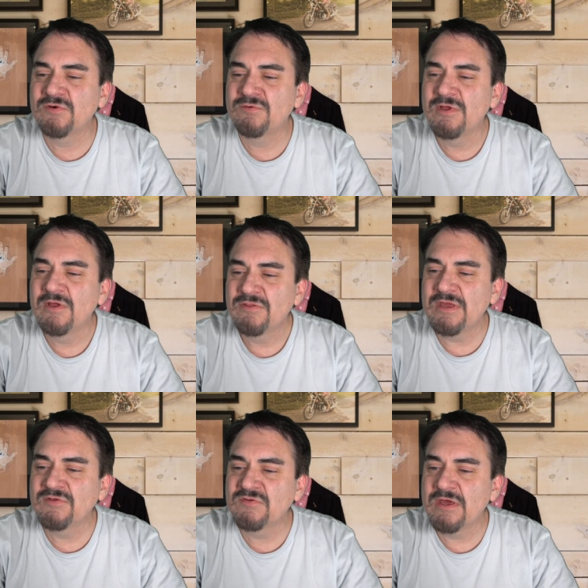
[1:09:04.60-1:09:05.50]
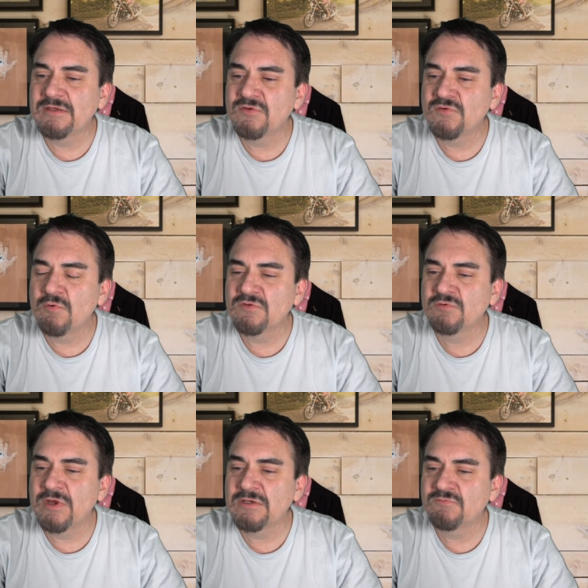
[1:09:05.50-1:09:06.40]
So thanks, Annie, as always.
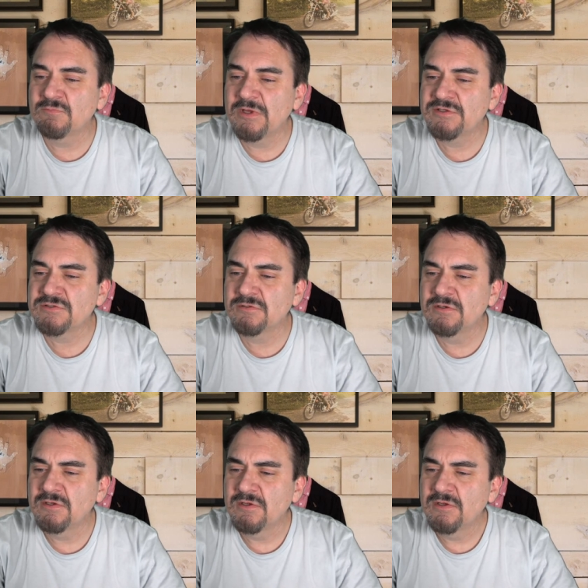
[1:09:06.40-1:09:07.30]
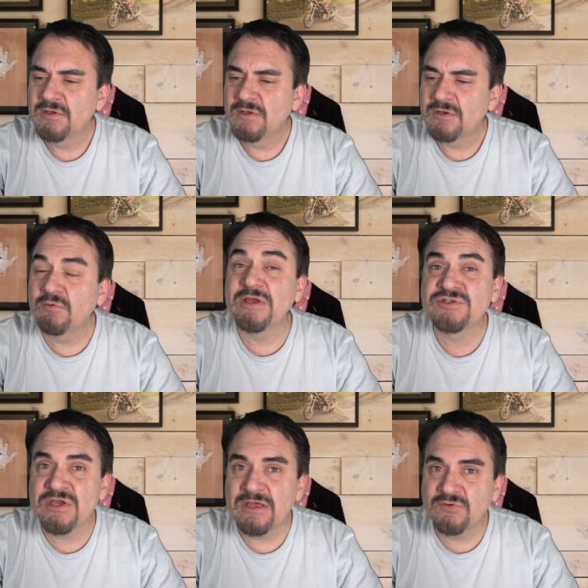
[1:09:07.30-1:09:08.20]
Great information. Great
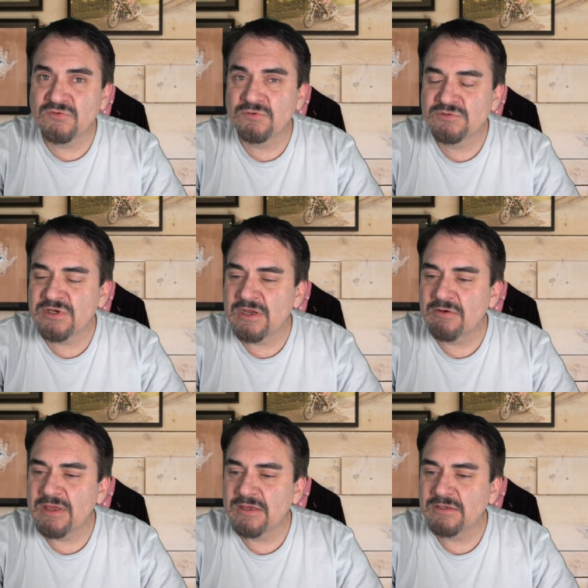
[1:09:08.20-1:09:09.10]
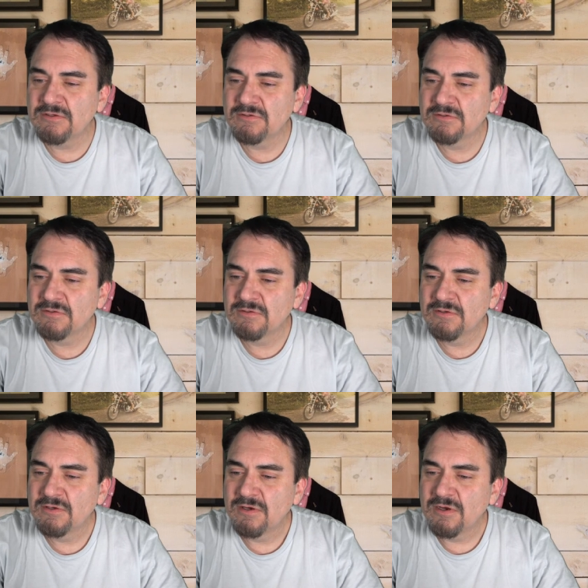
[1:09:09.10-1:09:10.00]
channel, too. Check out Annie.
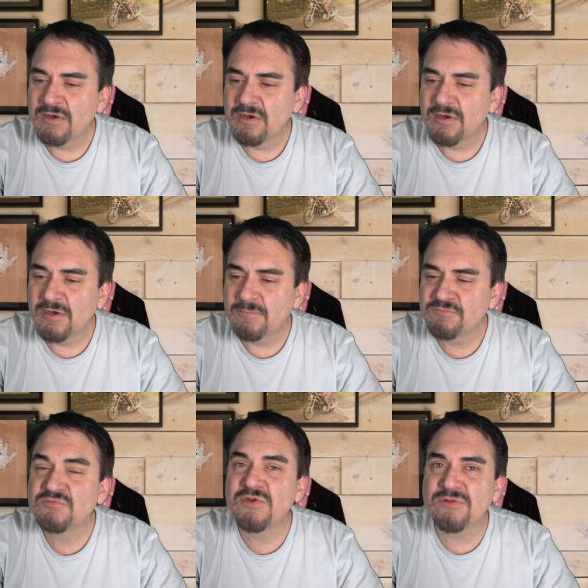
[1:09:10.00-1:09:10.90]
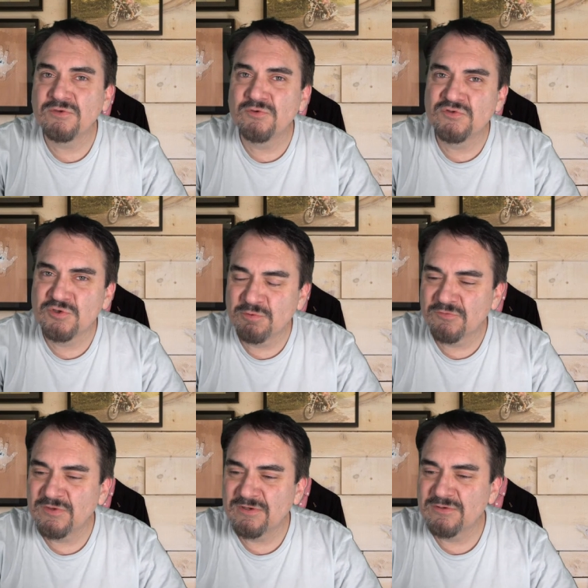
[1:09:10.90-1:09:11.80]
Another YouTuber,
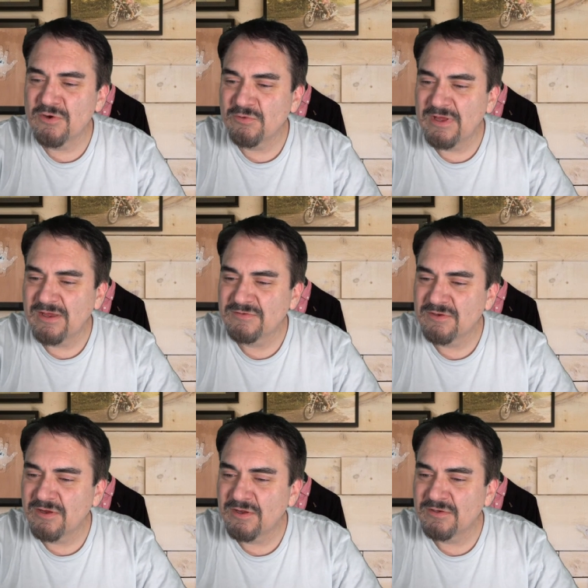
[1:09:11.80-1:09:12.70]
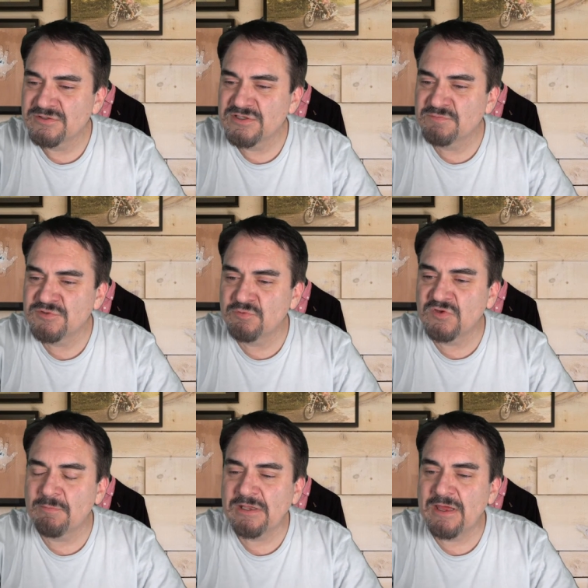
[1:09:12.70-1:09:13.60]
if you didn't know that. And she
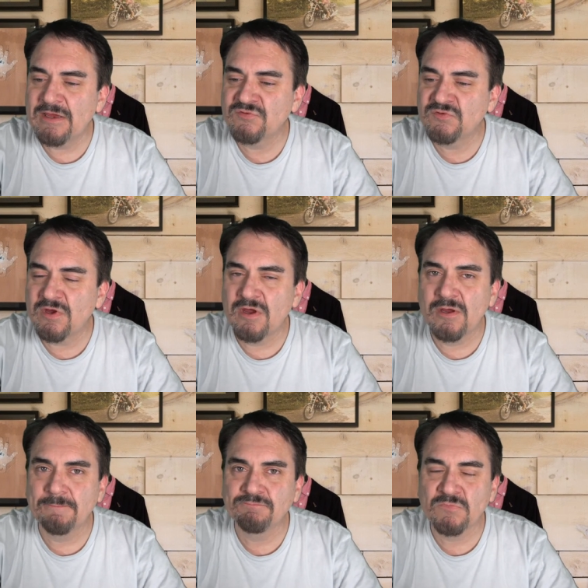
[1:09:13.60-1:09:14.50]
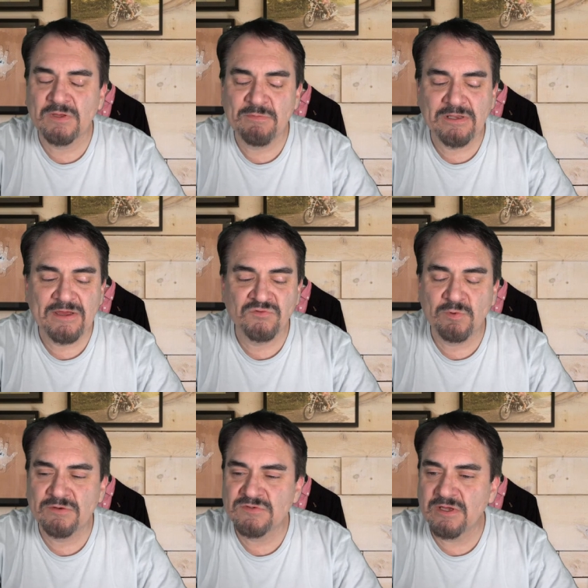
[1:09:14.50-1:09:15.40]
was on my last
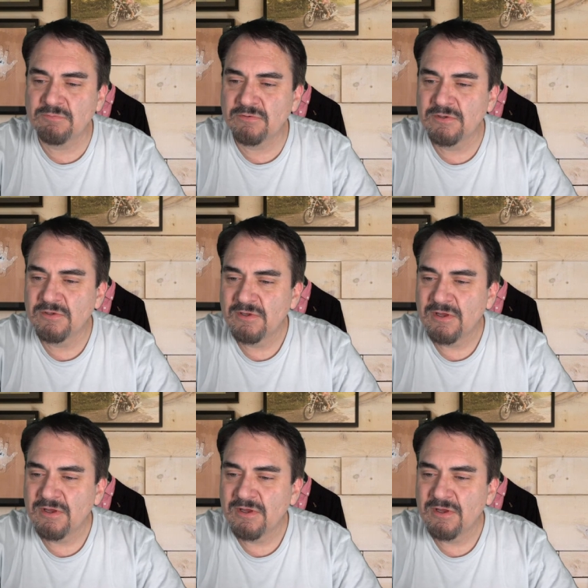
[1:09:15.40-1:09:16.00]
roundtable.